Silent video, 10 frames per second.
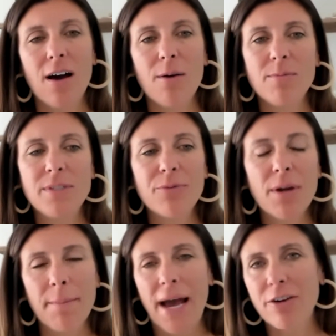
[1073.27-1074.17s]

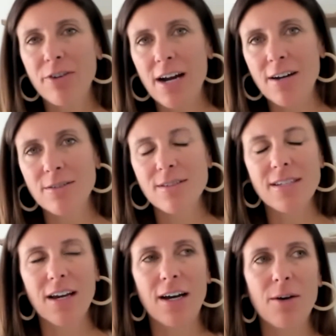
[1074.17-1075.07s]
different backgrounds,
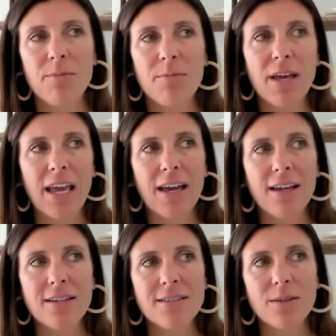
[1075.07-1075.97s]

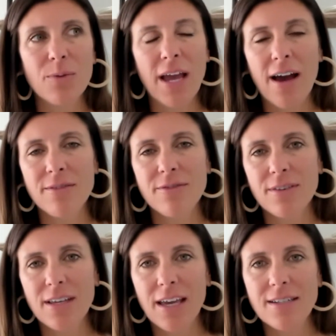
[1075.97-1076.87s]
and we have
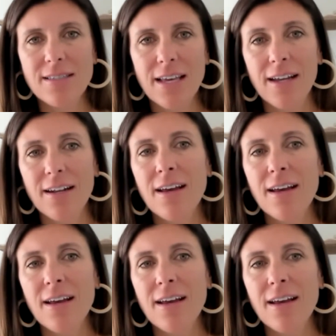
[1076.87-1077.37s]
kids that